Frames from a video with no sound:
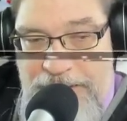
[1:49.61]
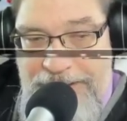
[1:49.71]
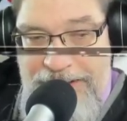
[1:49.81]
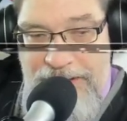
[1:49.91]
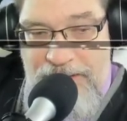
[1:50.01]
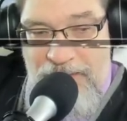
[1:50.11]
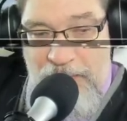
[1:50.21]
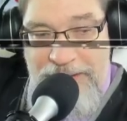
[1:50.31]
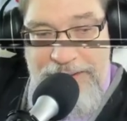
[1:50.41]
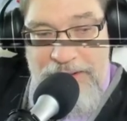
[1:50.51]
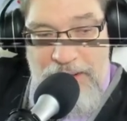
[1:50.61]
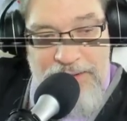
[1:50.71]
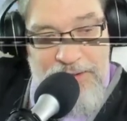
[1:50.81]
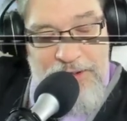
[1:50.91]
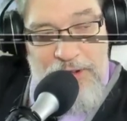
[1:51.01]
and really taught
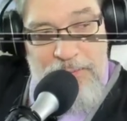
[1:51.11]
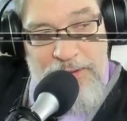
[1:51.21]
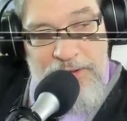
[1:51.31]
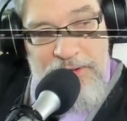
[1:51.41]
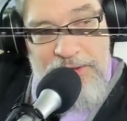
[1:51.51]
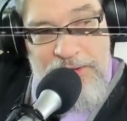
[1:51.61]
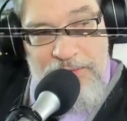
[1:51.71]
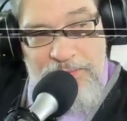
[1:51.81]
the Germans